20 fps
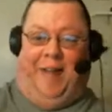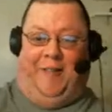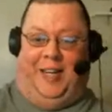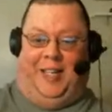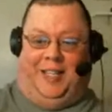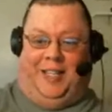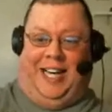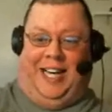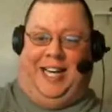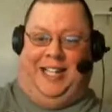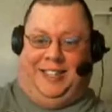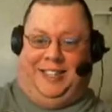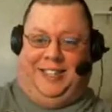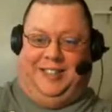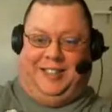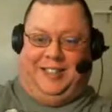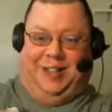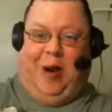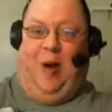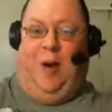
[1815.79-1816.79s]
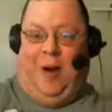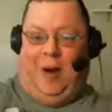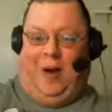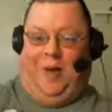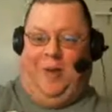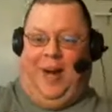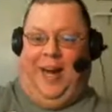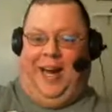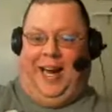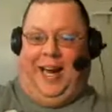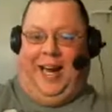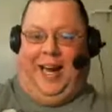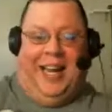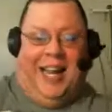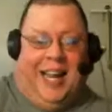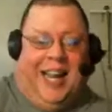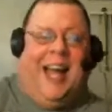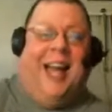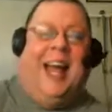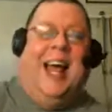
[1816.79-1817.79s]
The check just
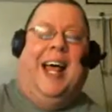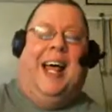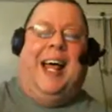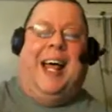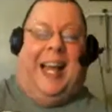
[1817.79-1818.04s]
going.